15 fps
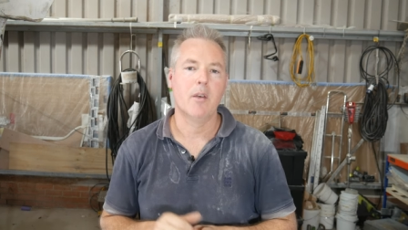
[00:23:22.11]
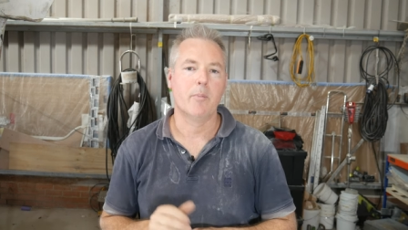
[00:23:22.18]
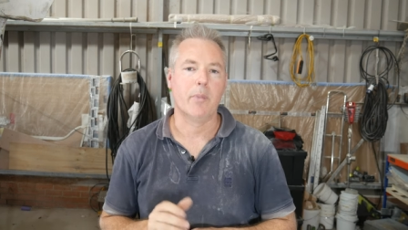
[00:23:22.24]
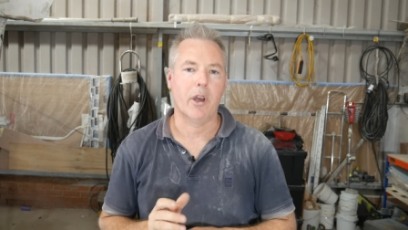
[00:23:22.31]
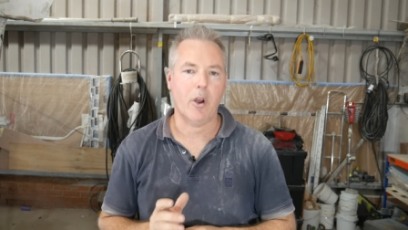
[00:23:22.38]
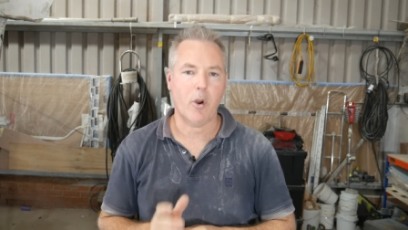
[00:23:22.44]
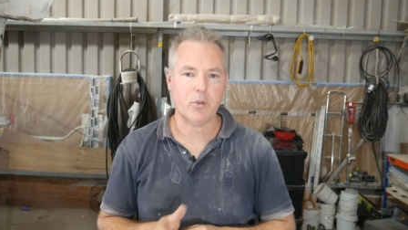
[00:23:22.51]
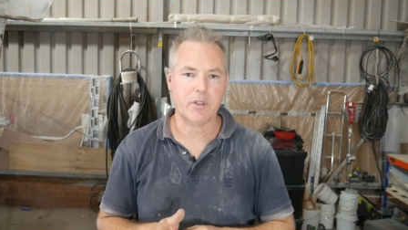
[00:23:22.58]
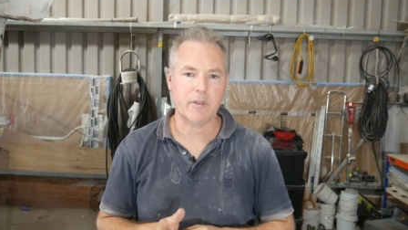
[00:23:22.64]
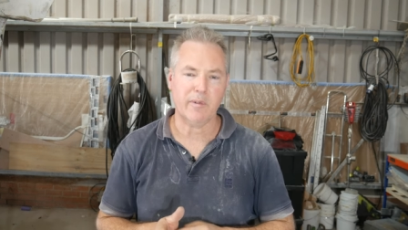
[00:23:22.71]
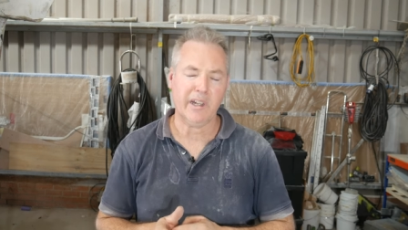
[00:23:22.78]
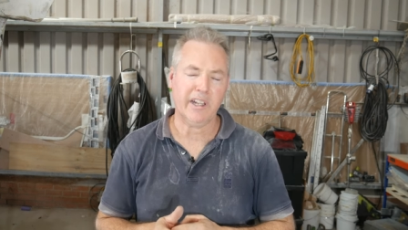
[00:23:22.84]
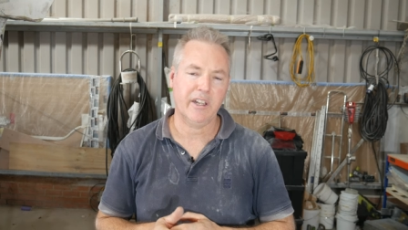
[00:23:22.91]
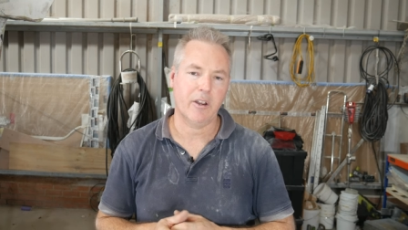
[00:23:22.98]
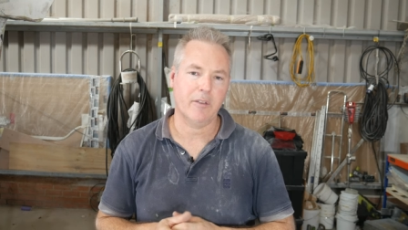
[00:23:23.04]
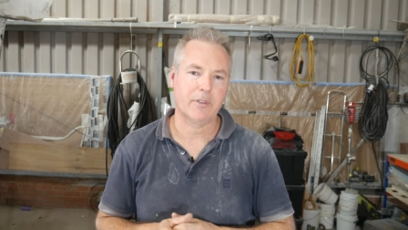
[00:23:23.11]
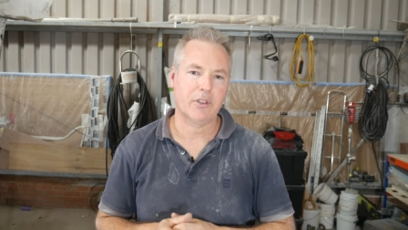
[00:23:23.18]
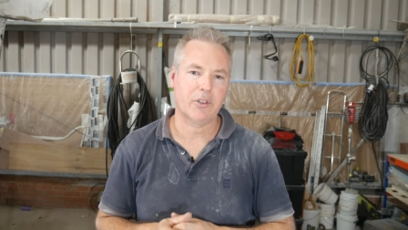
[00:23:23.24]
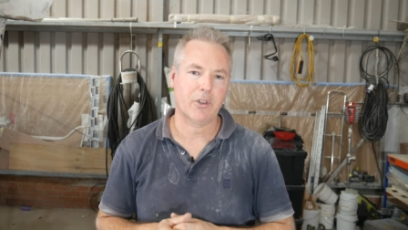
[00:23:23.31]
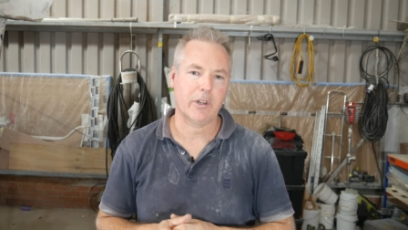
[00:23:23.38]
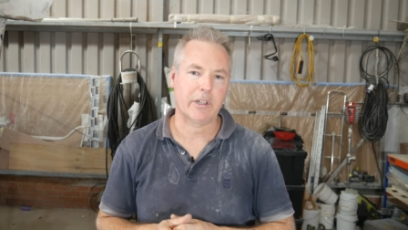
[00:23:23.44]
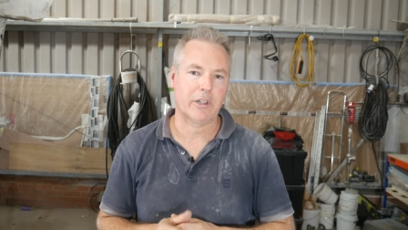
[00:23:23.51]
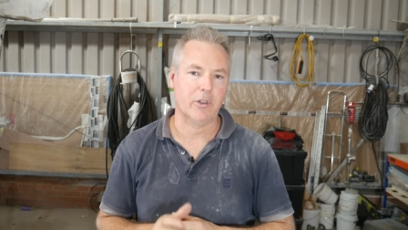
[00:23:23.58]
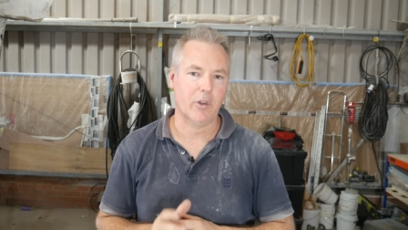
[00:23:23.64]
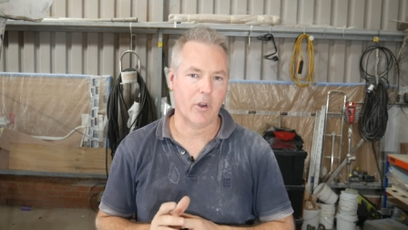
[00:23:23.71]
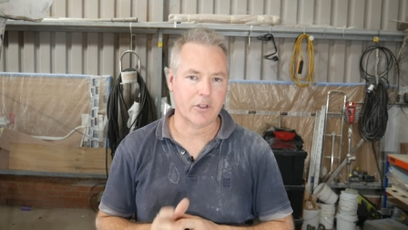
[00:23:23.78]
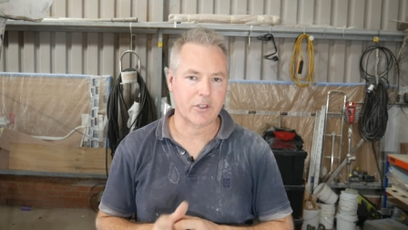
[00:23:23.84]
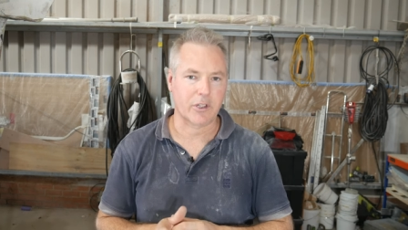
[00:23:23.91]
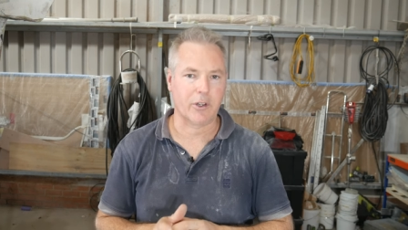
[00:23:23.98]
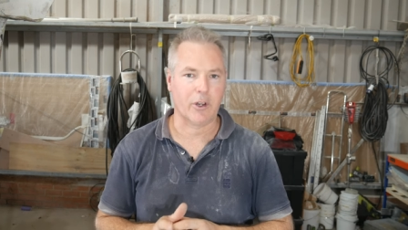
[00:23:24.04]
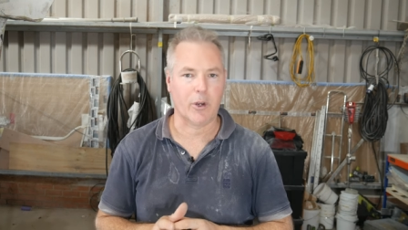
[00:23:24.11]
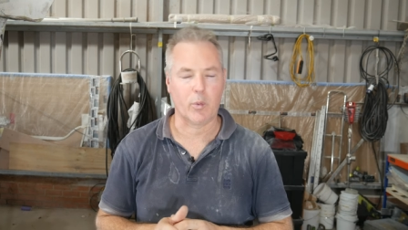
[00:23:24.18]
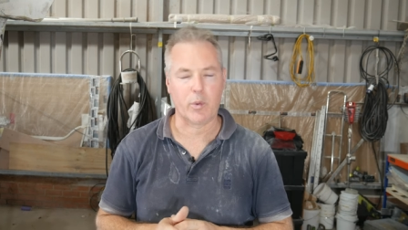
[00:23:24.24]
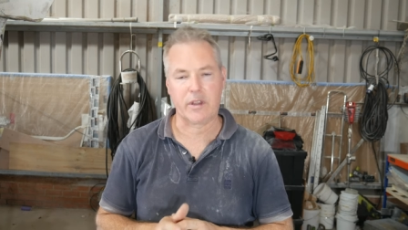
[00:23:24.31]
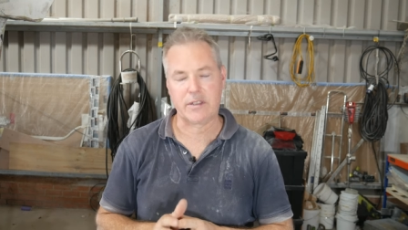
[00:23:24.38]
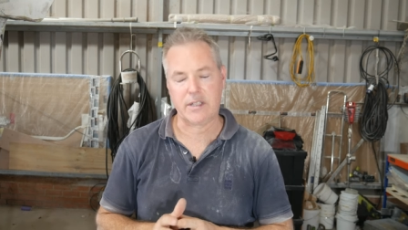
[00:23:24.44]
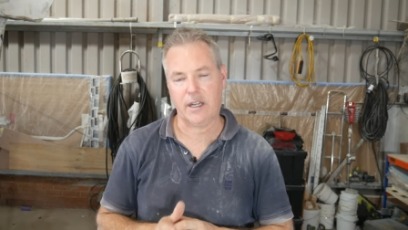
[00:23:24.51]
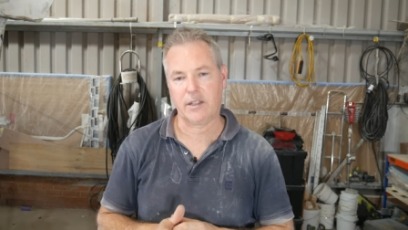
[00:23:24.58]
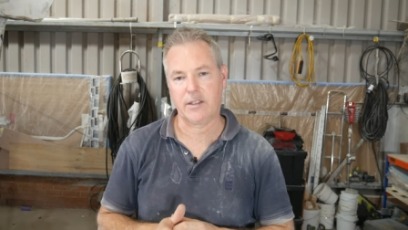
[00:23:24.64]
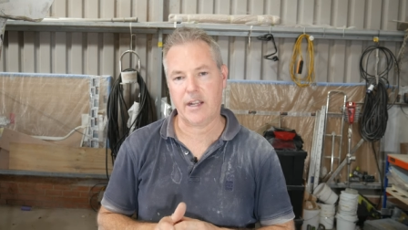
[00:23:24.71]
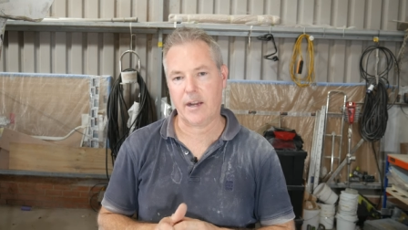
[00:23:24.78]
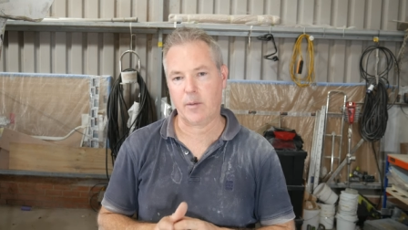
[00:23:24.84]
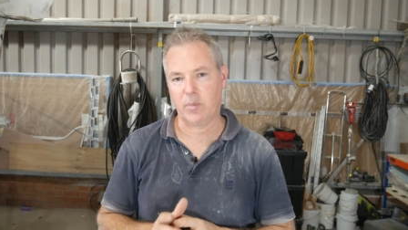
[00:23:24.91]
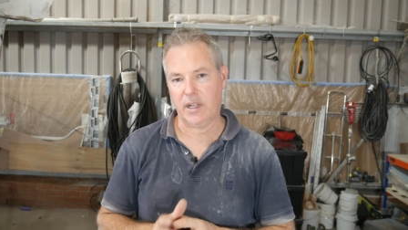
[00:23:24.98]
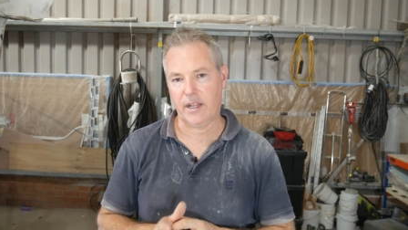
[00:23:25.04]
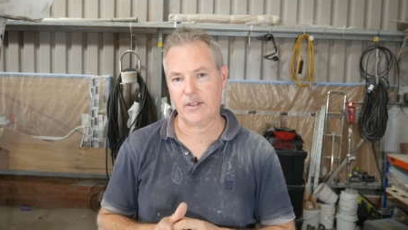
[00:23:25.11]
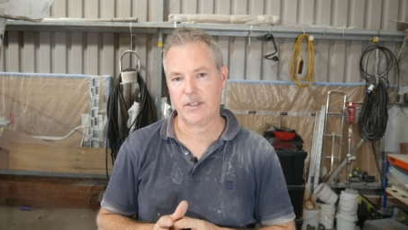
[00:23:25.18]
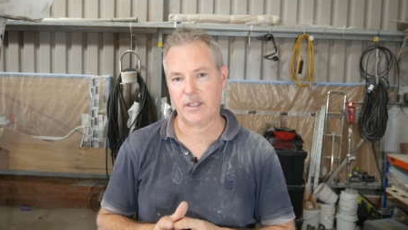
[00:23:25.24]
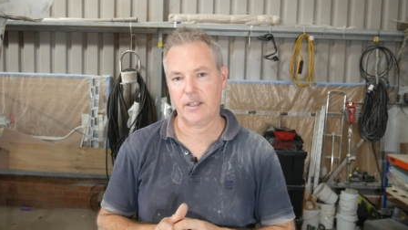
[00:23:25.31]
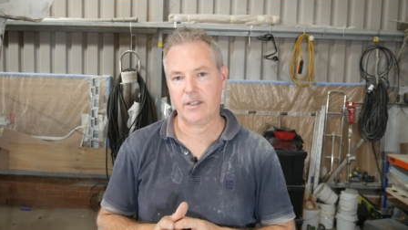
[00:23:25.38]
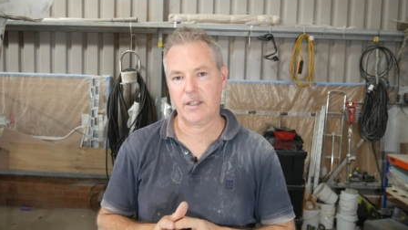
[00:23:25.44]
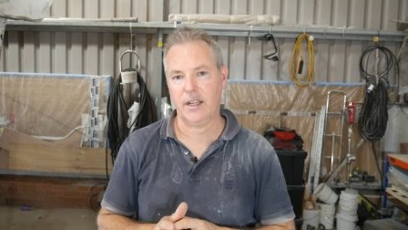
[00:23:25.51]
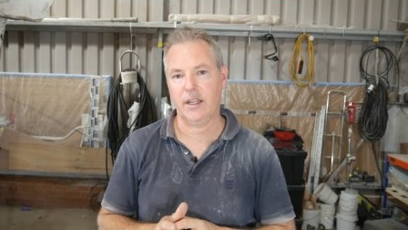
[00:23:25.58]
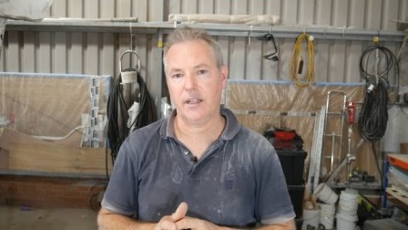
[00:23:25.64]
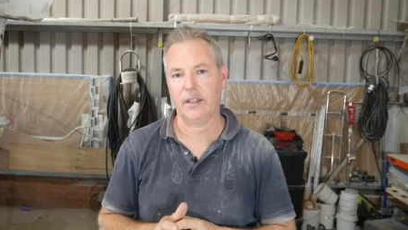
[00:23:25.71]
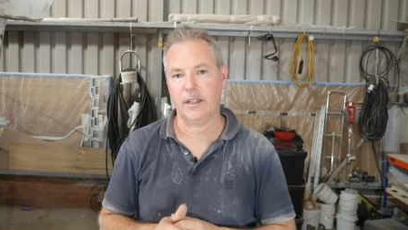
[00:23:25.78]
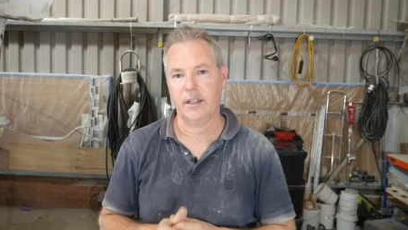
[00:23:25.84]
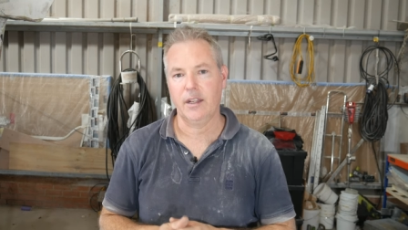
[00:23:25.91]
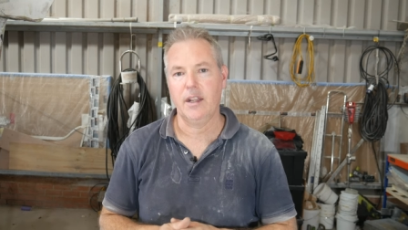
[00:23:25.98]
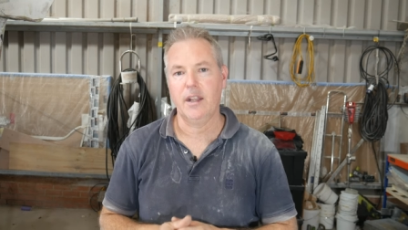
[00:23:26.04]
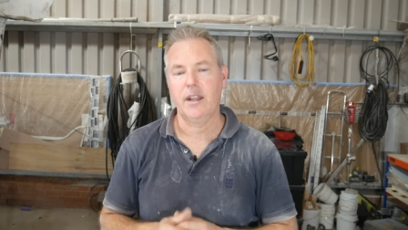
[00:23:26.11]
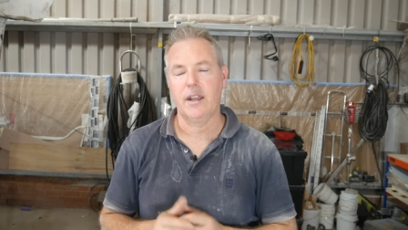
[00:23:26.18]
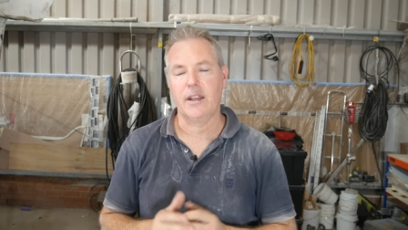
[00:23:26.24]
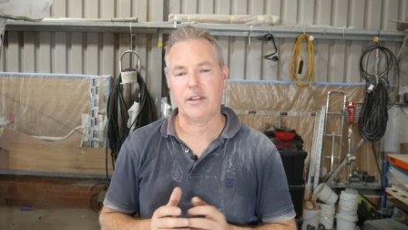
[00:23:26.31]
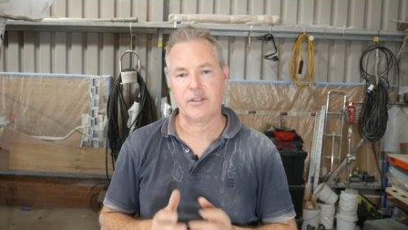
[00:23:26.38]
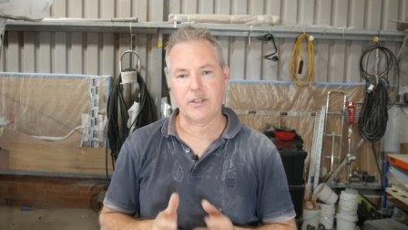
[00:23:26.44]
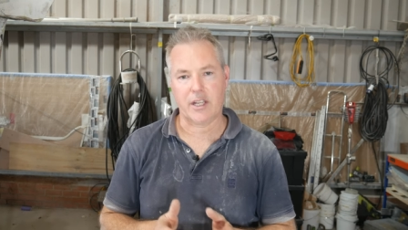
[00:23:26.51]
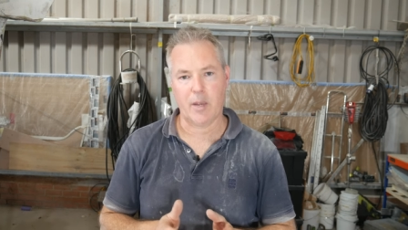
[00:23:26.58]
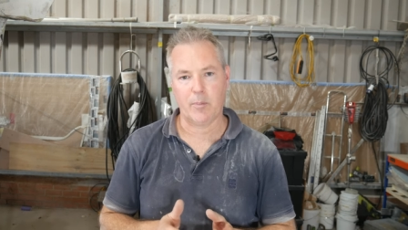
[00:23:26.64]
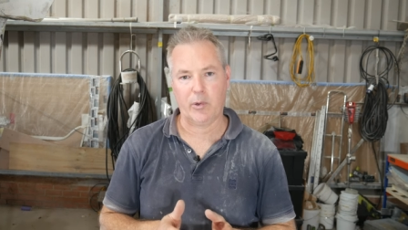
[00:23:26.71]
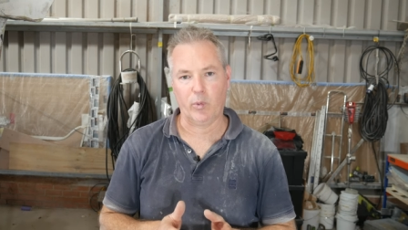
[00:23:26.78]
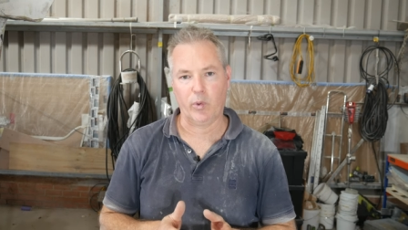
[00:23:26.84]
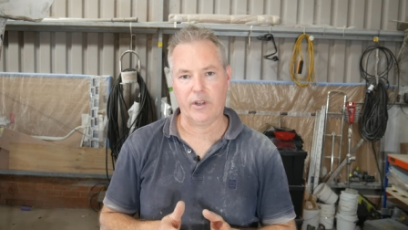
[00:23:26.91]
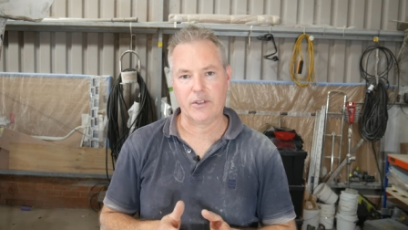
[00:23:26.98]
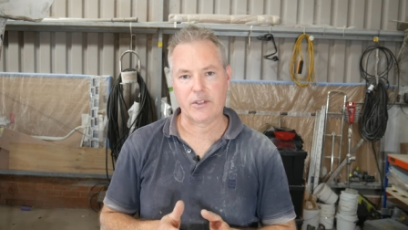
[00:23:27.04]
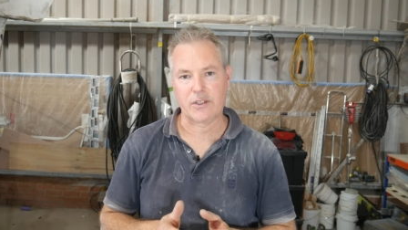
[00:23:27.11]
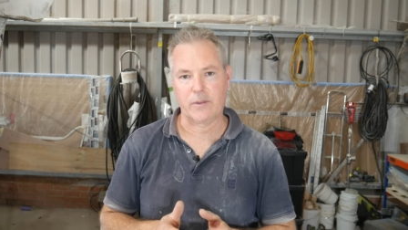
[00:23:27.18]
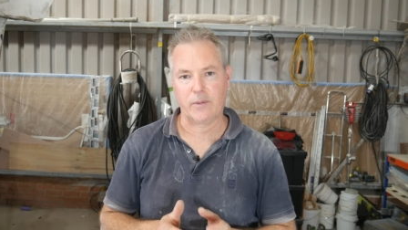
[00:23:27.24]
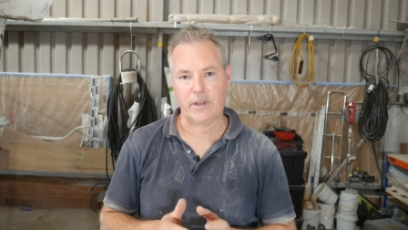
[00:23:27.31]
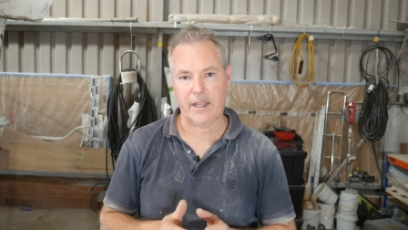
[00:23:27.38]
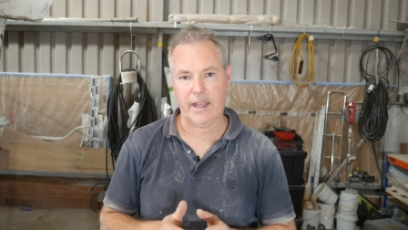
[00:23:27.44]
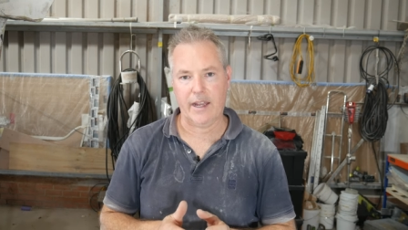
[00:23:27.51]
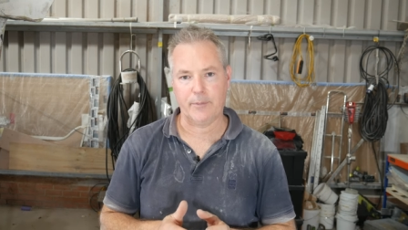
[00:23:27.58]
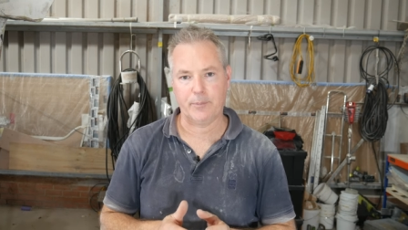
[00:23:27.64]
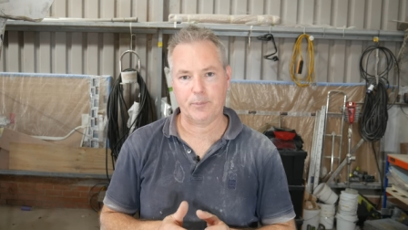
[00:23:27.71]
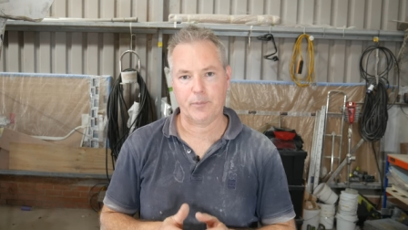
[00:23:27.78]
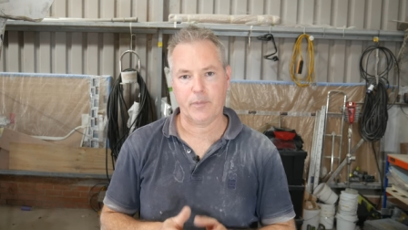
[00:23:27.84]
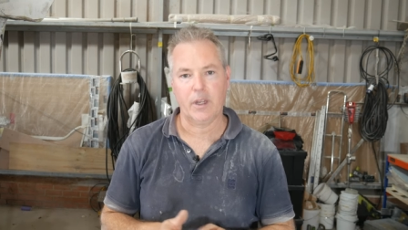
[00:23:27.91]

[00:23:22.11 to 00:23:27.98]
But ultimately I've decided not to go with a Tek-Tank plastic tank, and there's a couple of reasons for that.